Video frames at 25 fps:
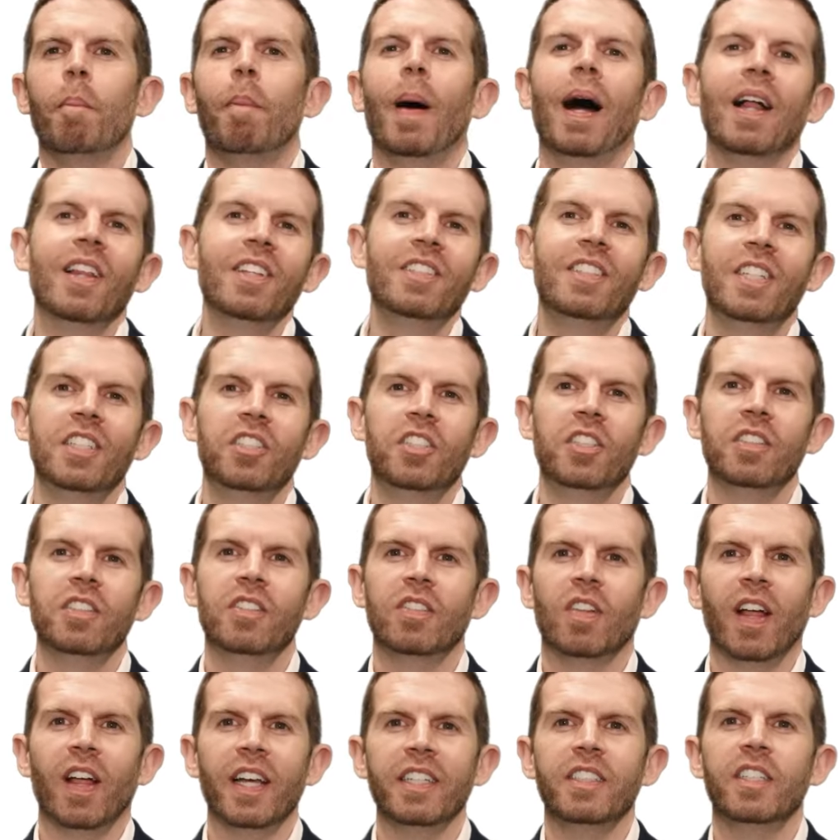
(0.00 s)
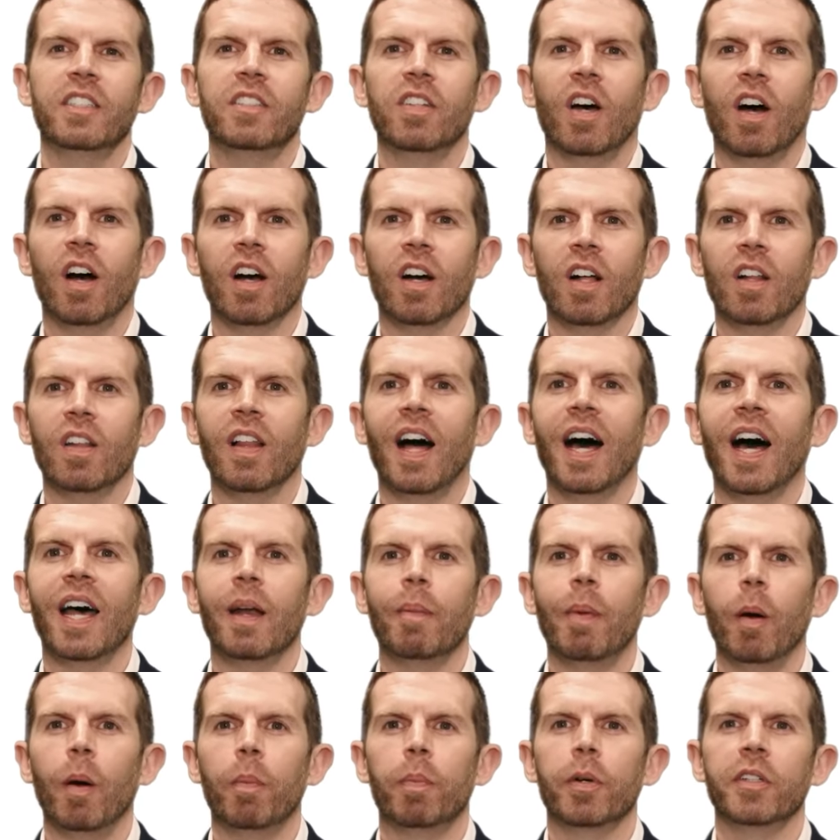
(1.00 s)
Politicians like to talk a lot
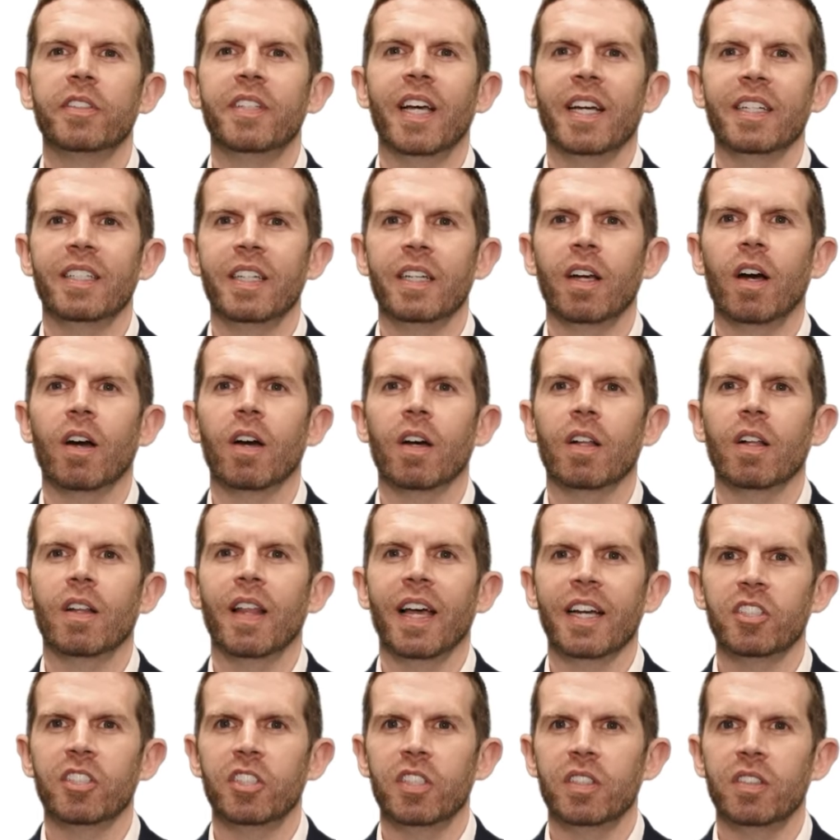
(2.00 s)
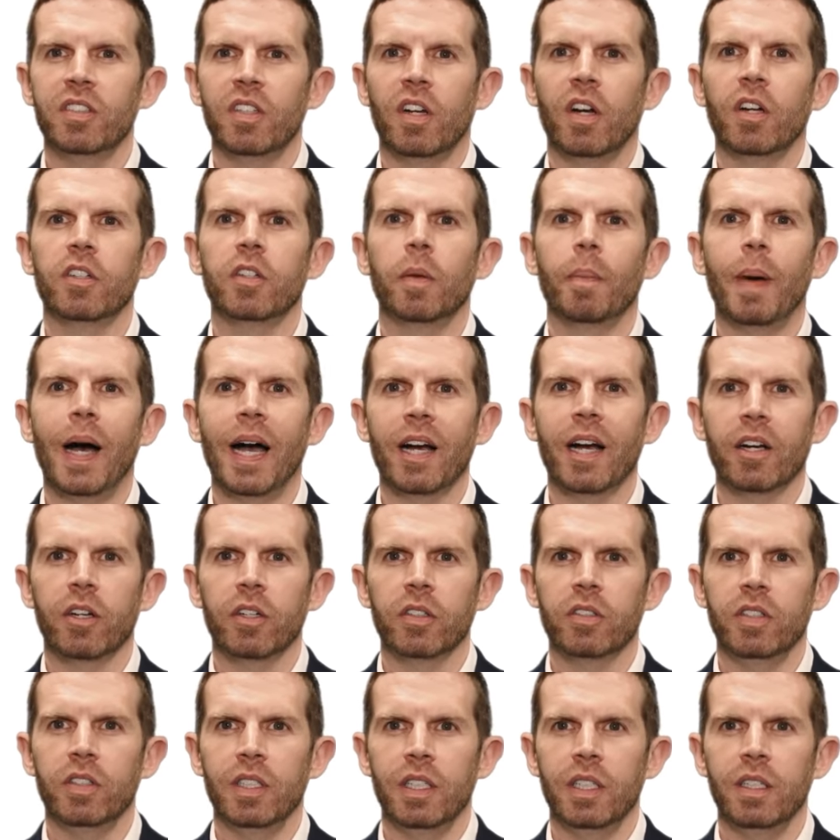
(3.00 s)
about protecting our elections and our
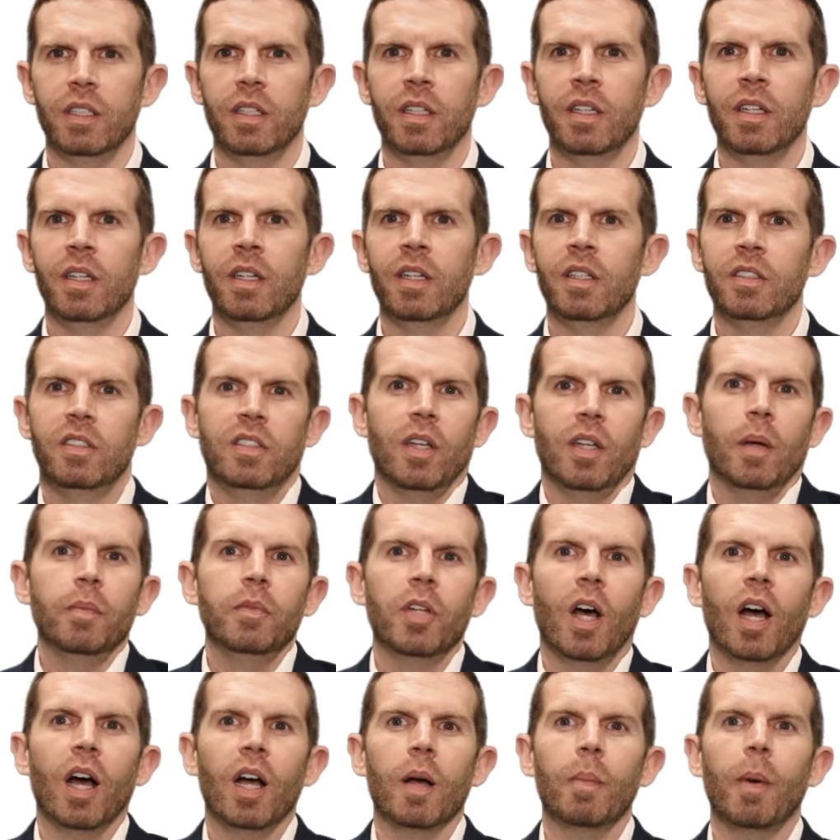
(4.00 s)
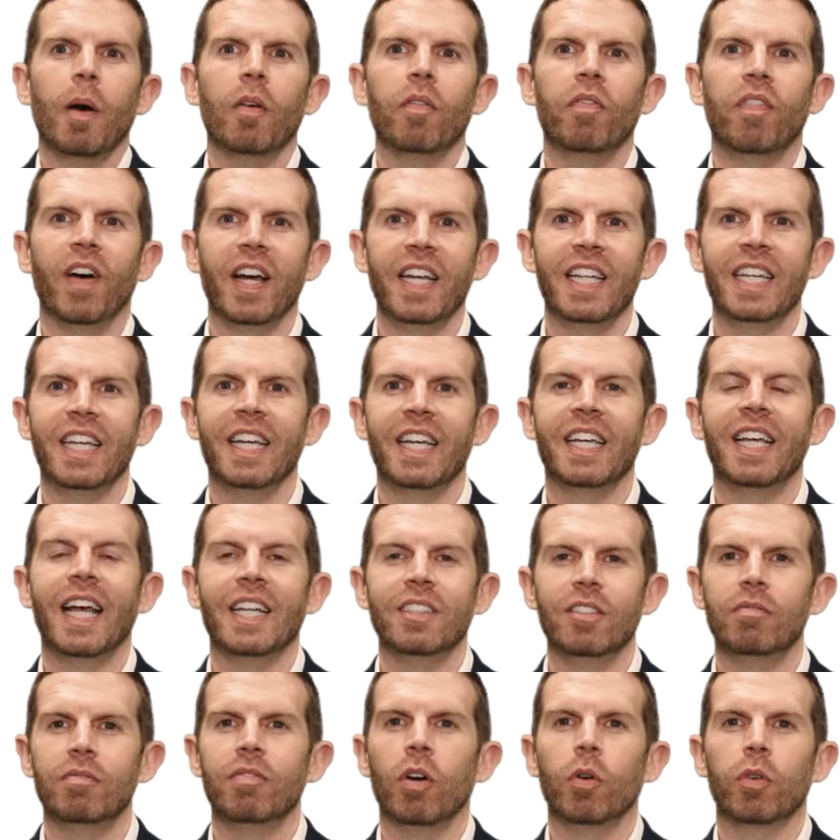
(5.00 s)
democracy. Some talk about fighting
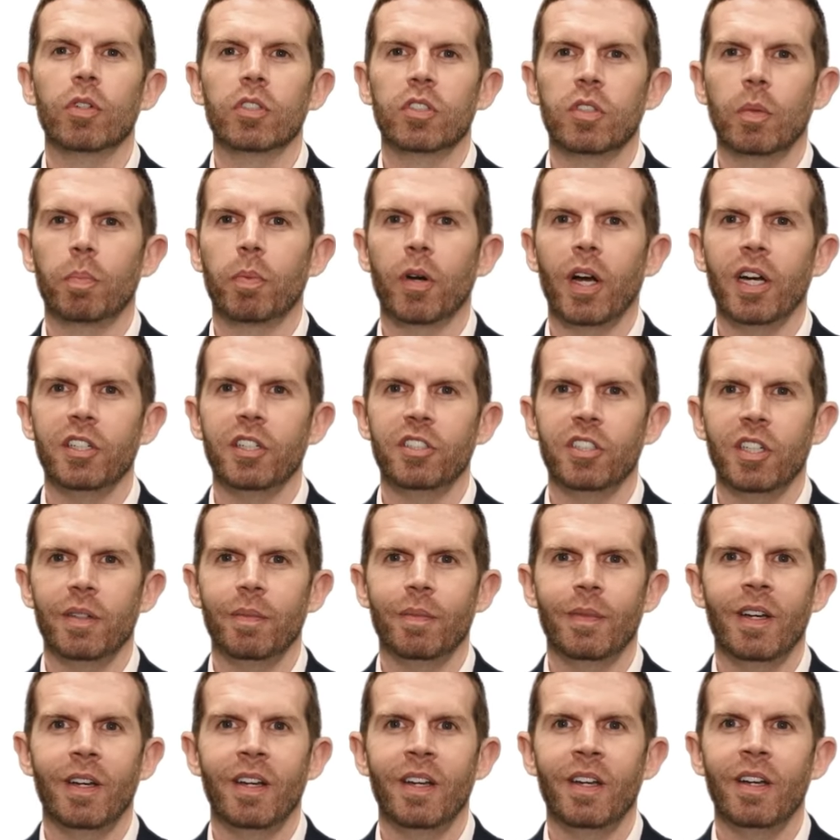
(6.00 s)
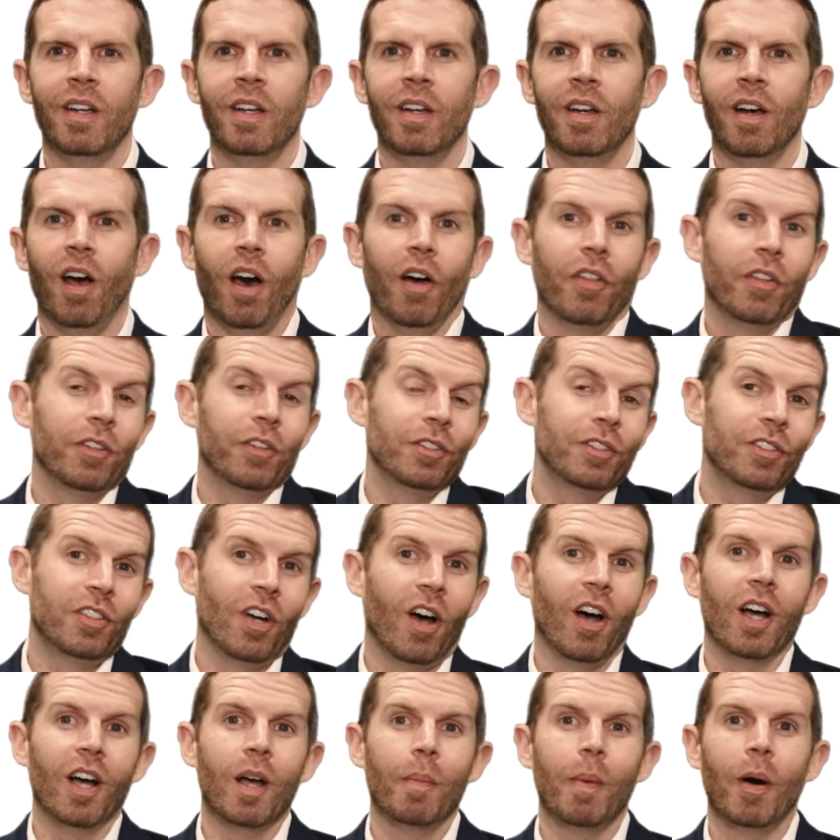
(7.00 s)
against voter suppression. Others
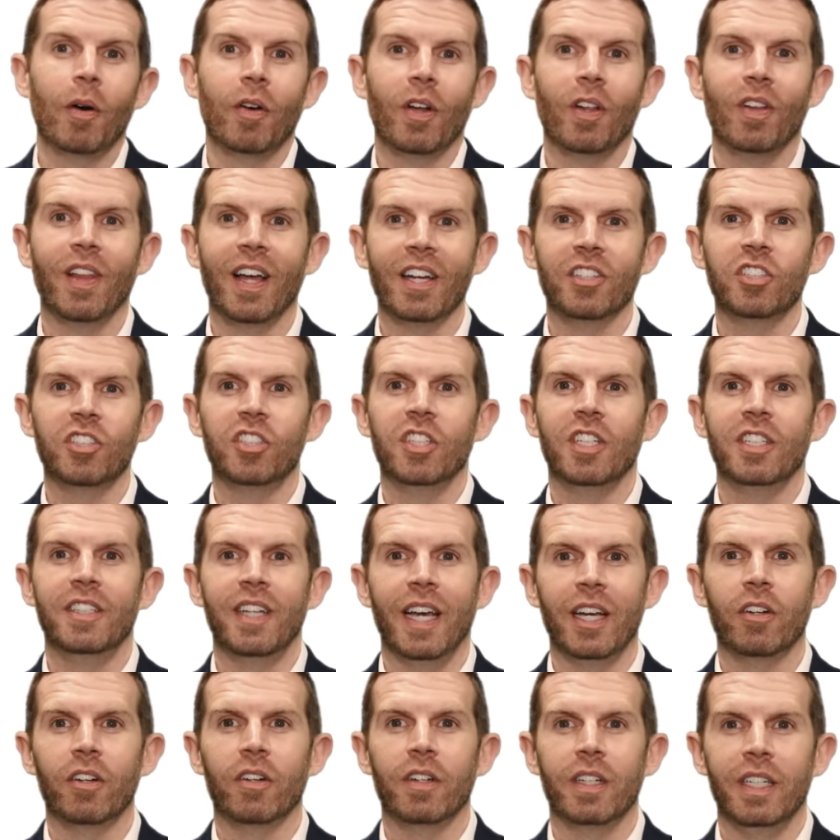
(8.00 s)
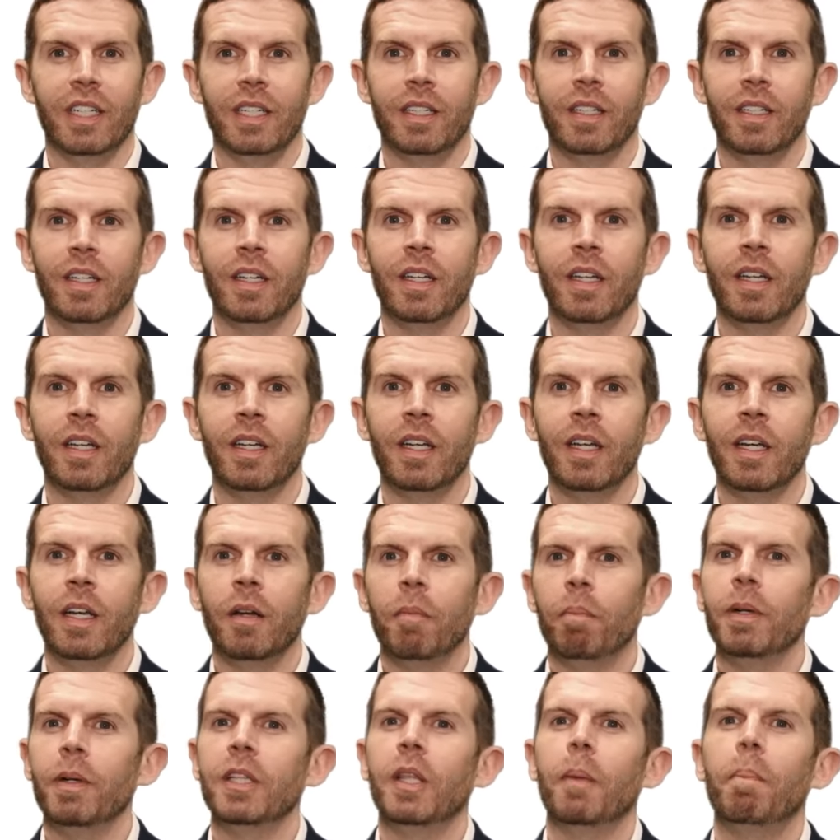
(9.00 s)
talk about election integrity.
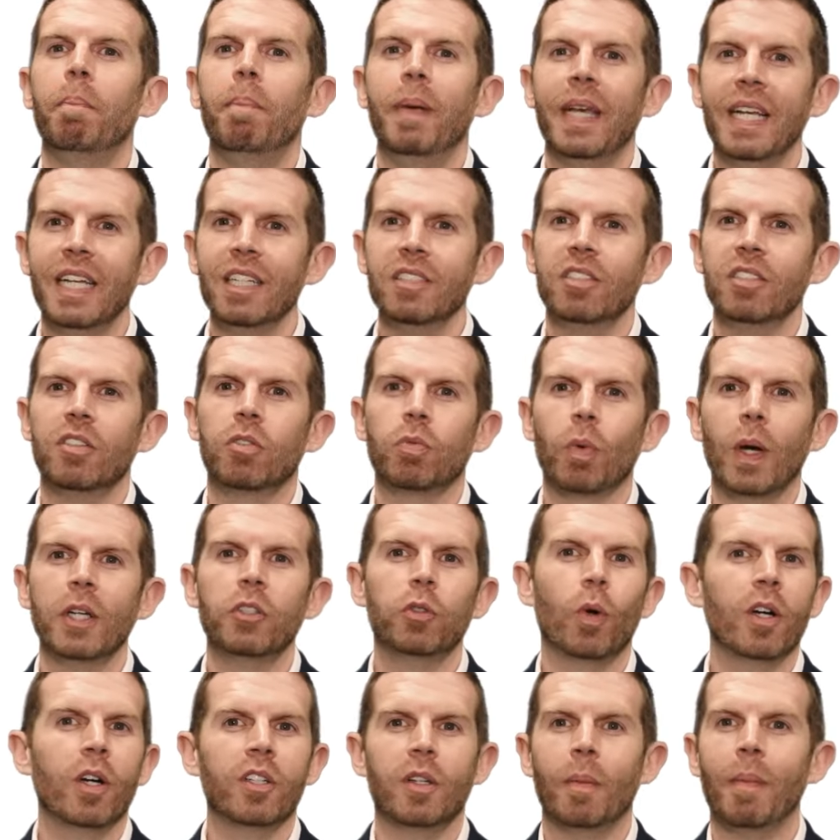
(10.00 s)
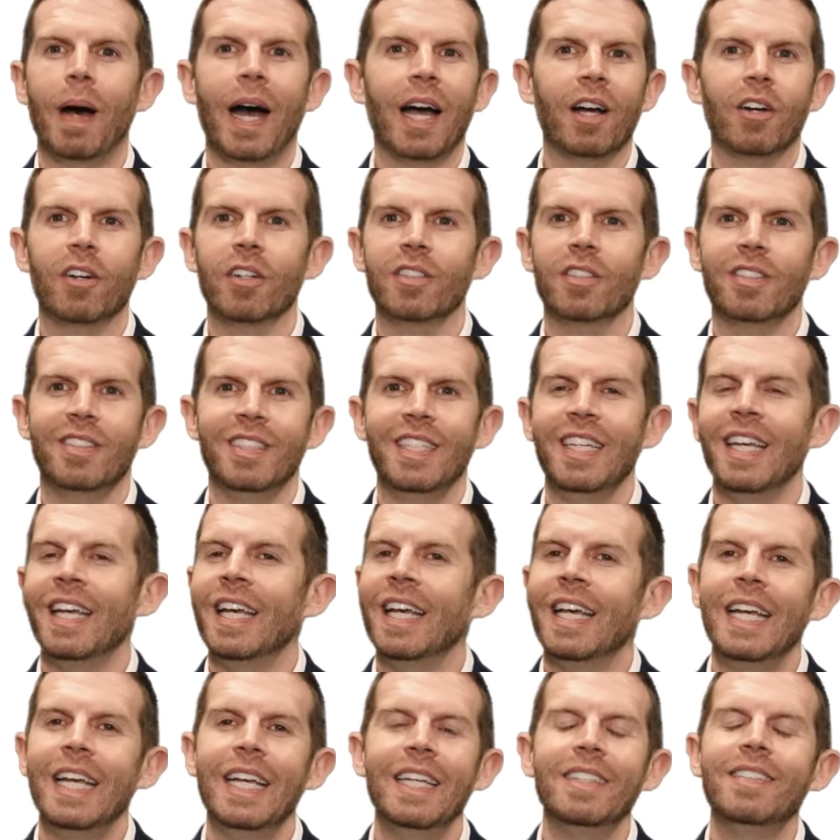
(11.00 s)
But the biggest threat to our democracy
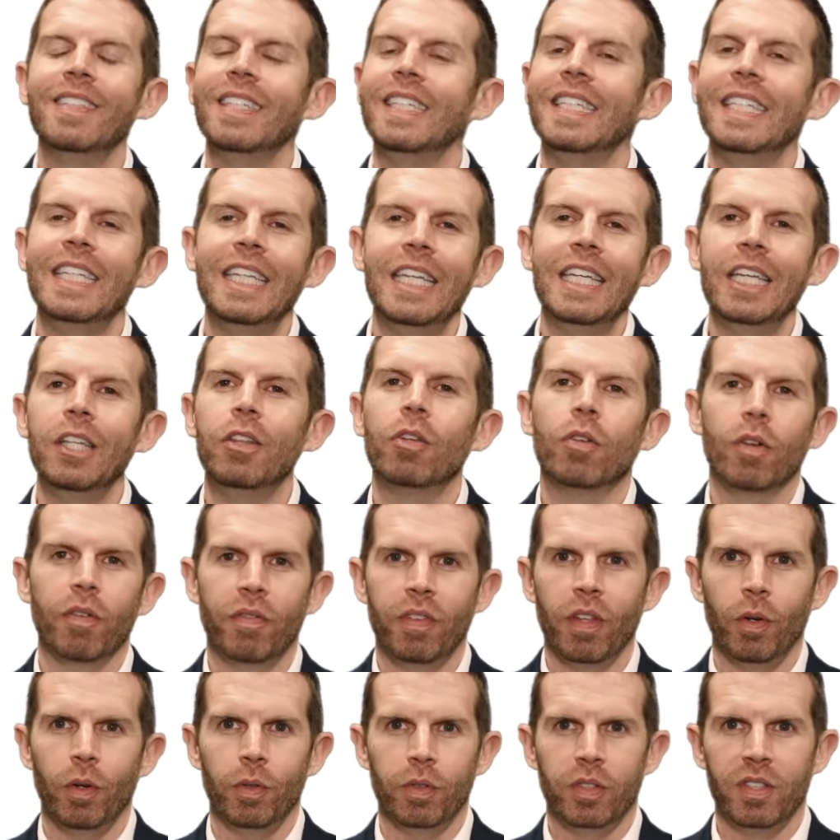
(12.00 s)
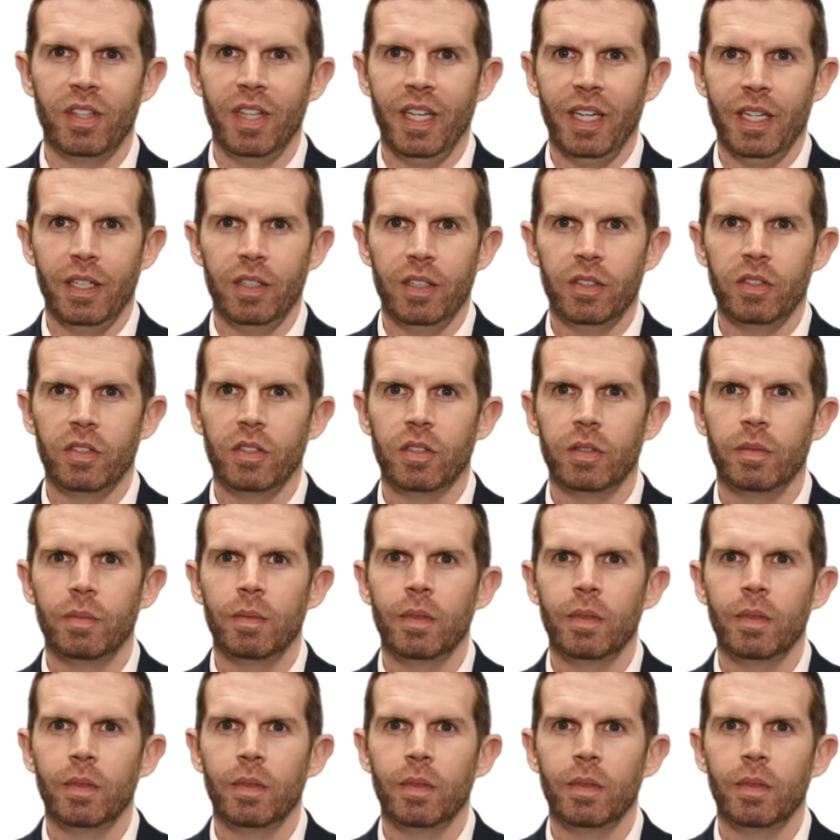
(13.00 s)
isn't either of those things.